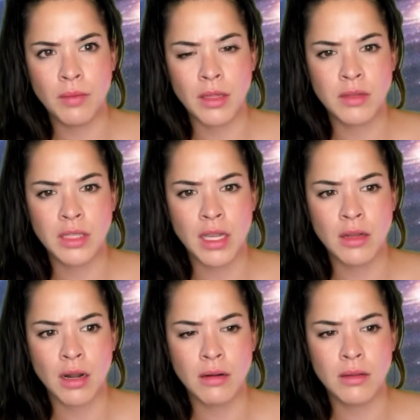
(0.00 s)
if they
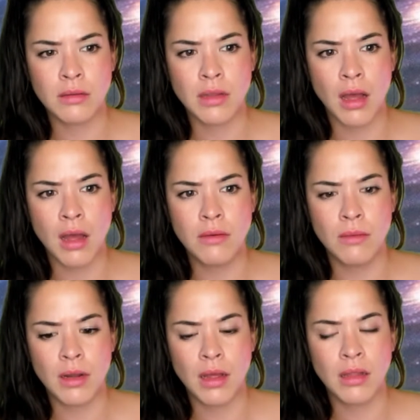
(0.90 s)
are, I
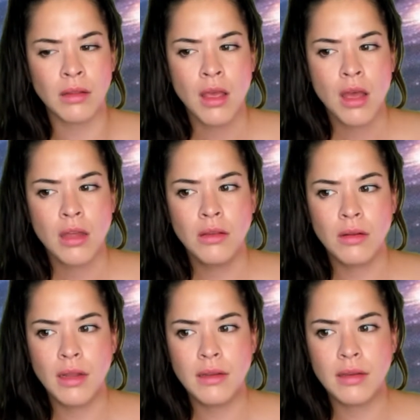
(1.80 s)
don't, I, you
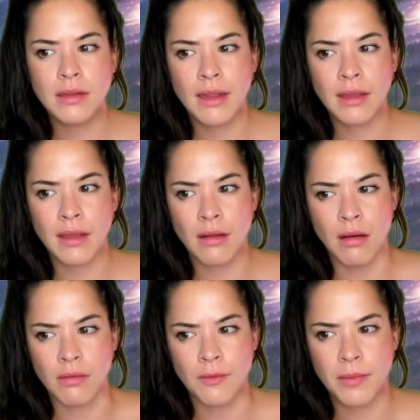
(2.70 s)
need to take it
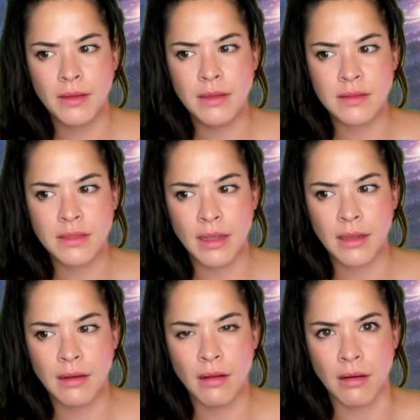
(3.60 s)
off. Please take
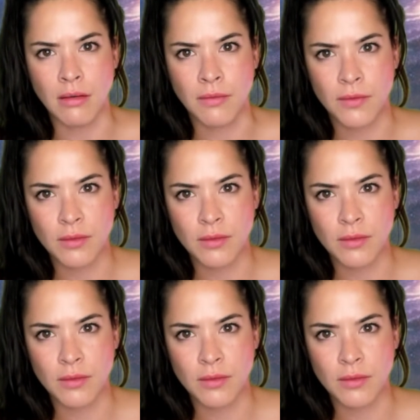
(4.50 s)
it off.